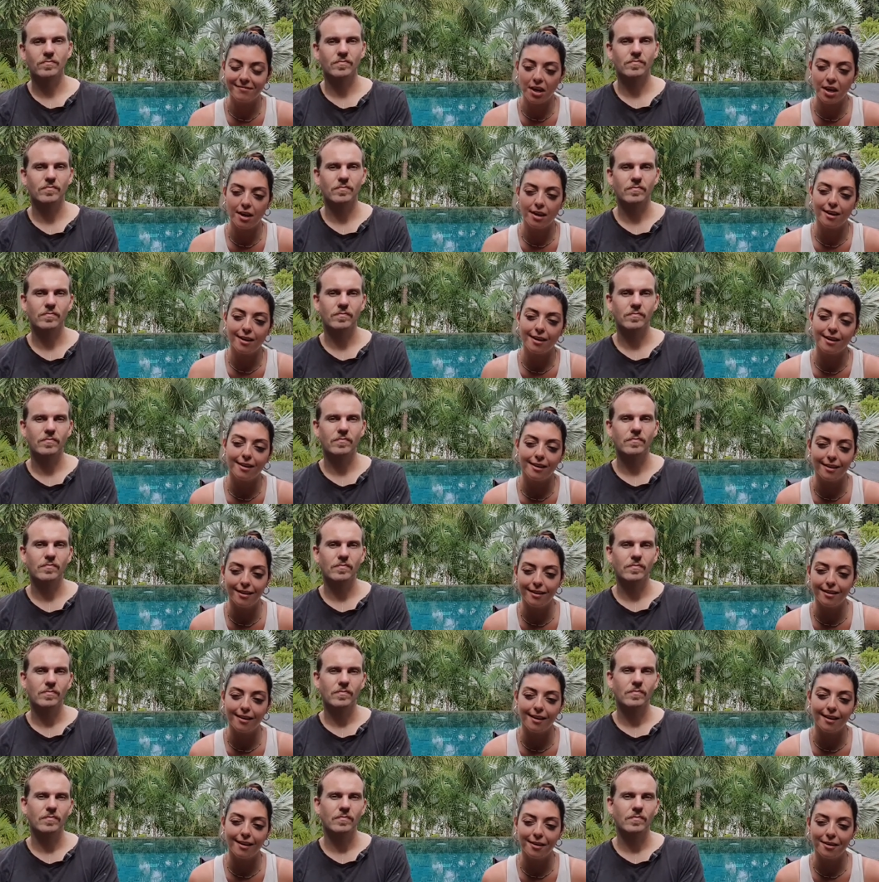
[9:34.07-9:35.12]

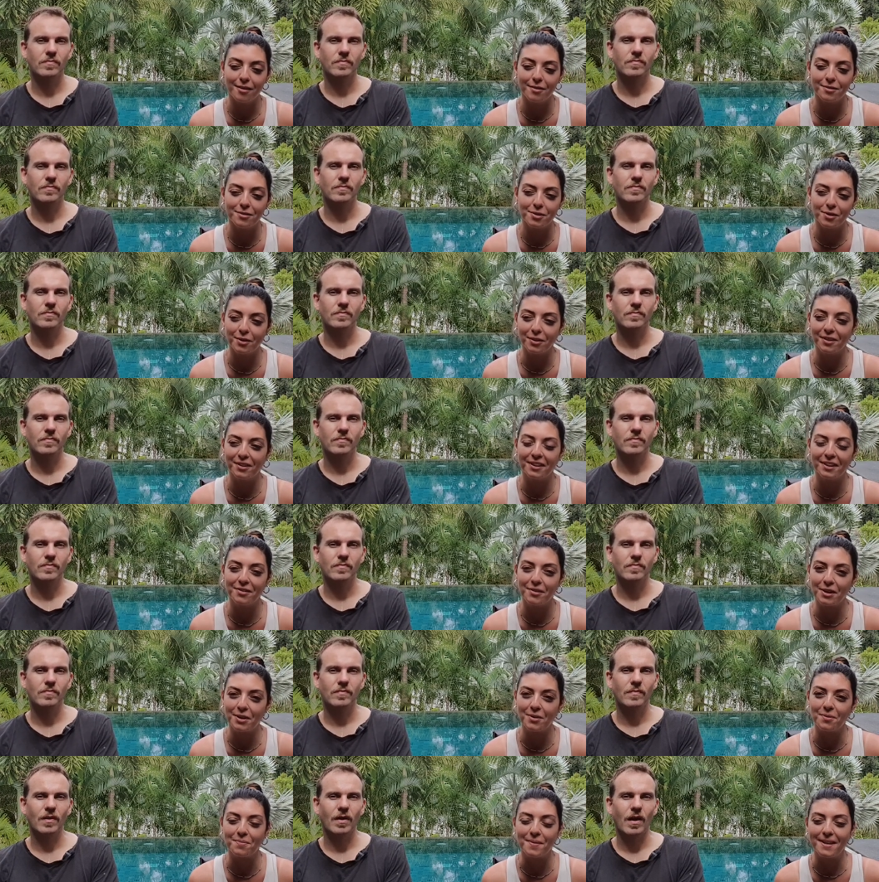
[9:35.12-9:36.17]
Speaker 1: I I totally
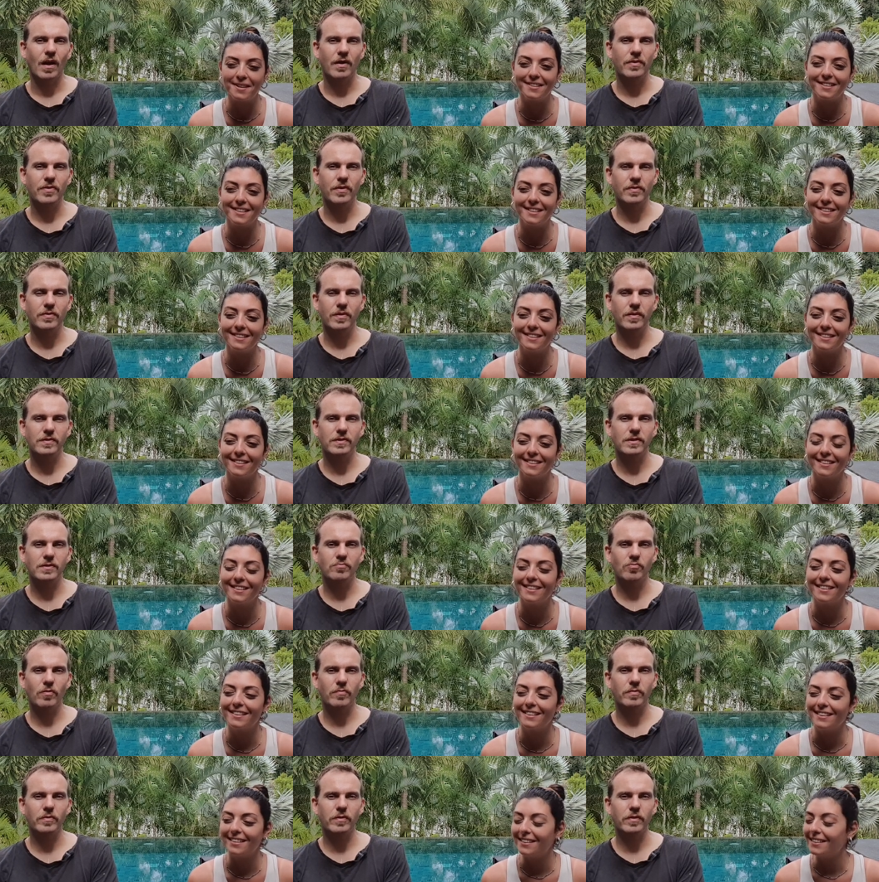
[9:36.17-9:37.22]
recommend. I it. think
Speaker 2: this is
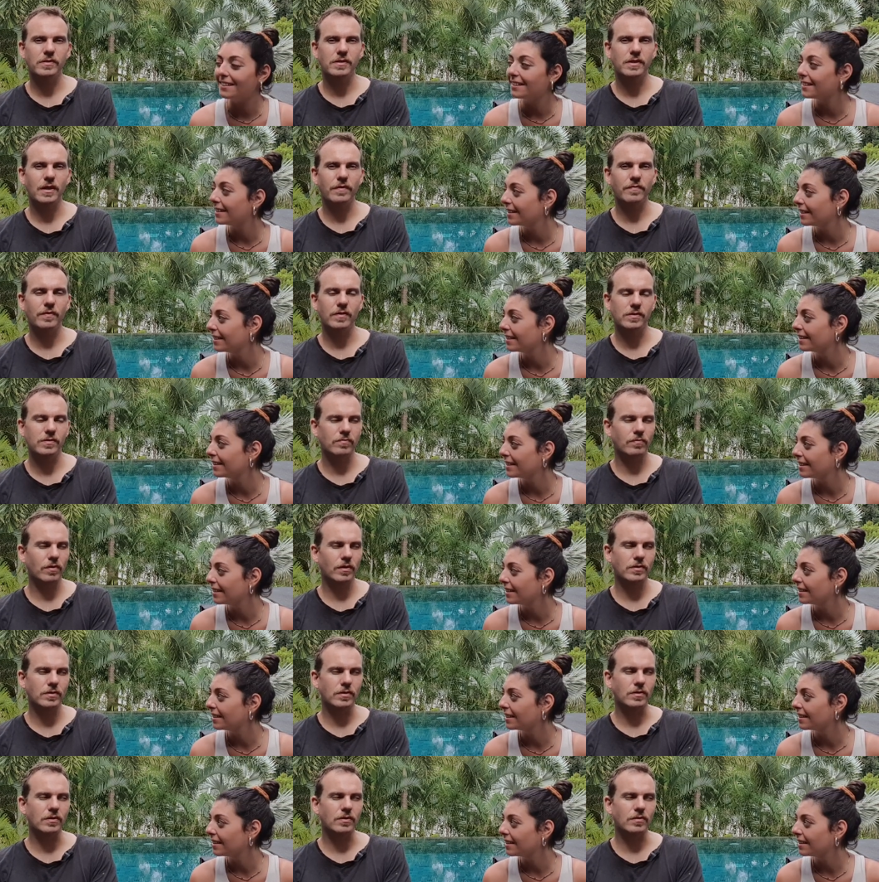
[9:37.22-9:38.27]
probably the safest
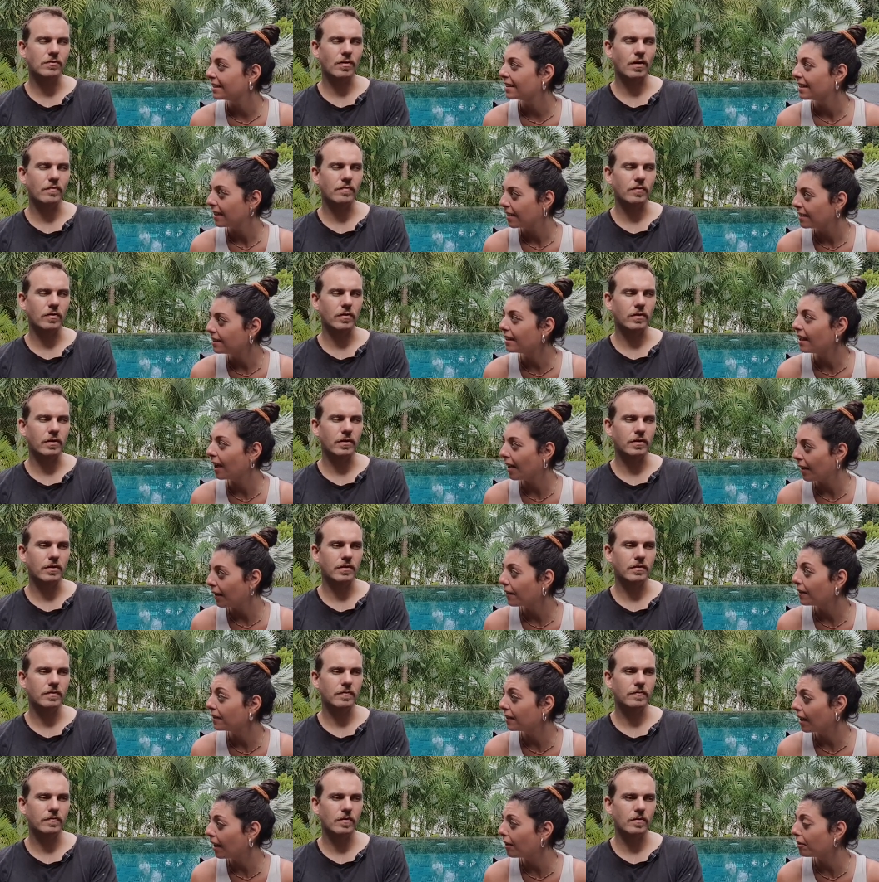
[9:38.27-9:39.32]
region to travel yeah,
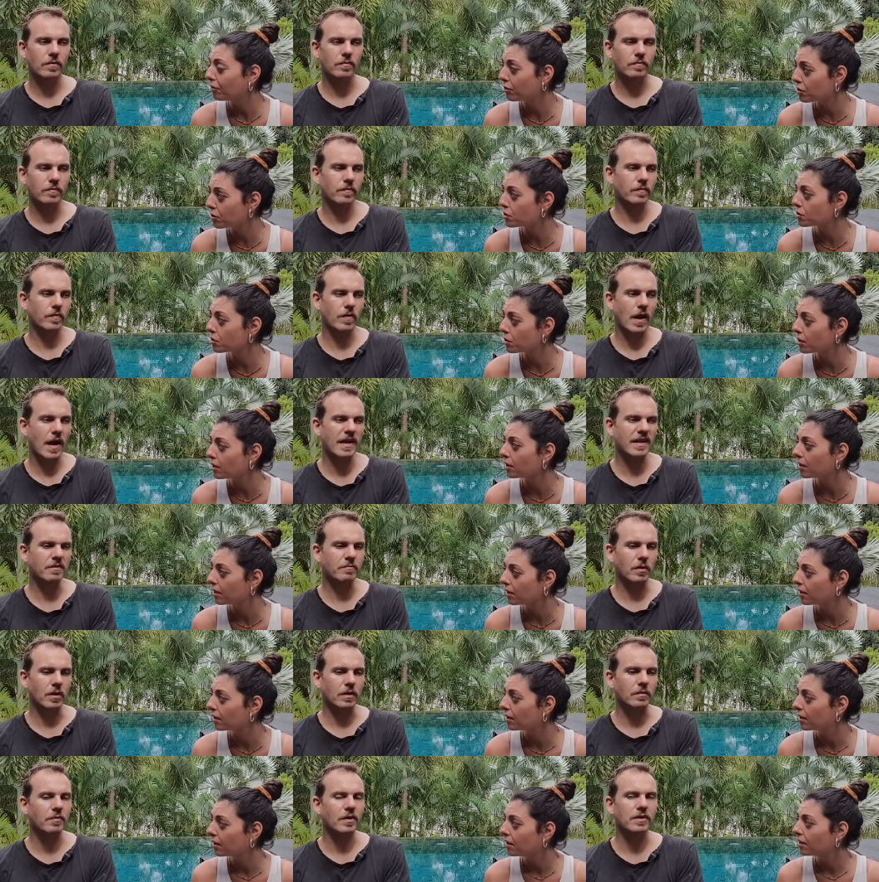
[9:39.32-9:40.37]
in. Yeah, for, for sure. For
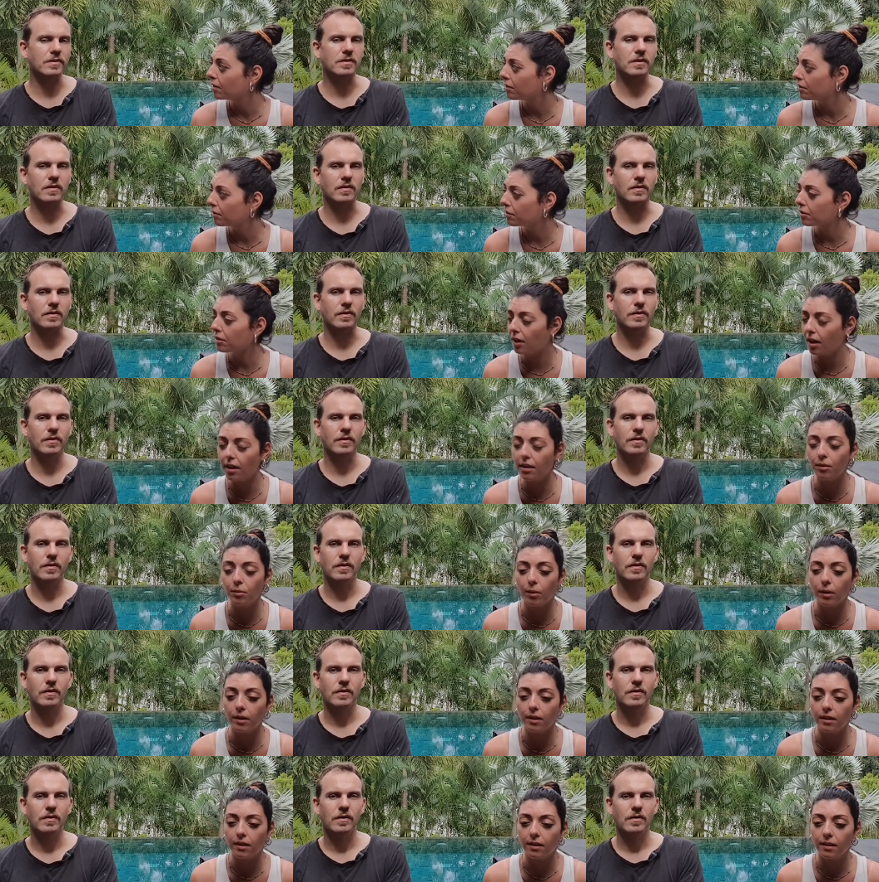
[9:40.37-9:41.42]
anybody, basically. For
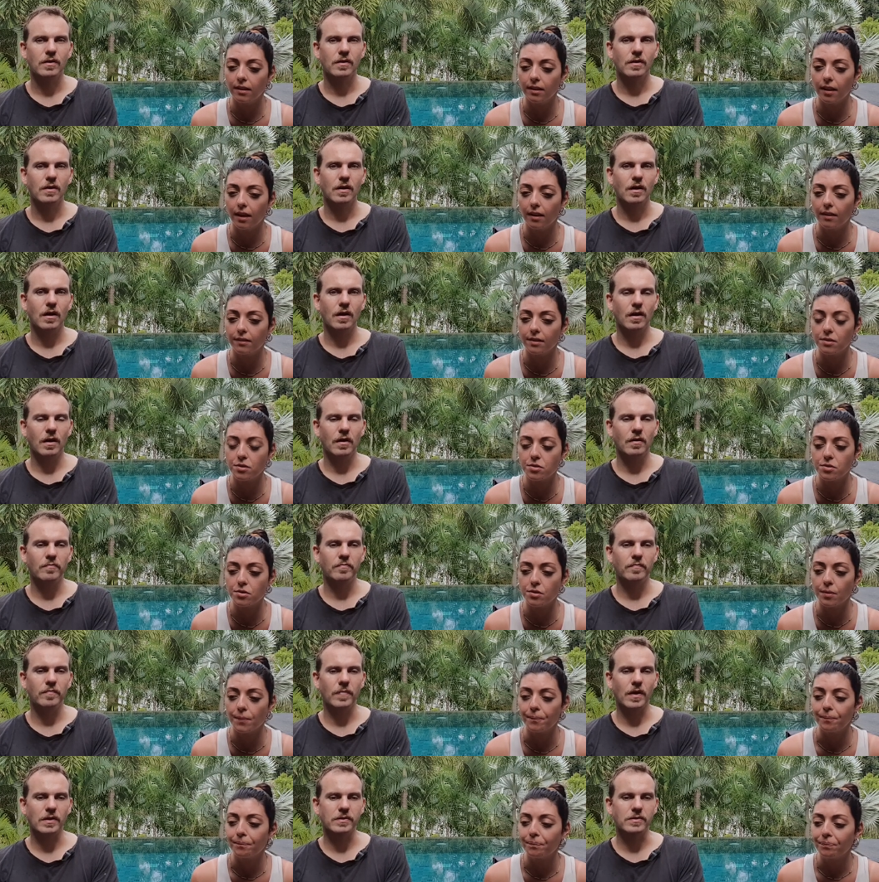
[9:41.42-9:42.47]
Speaker 1: anybody, yeah. Um,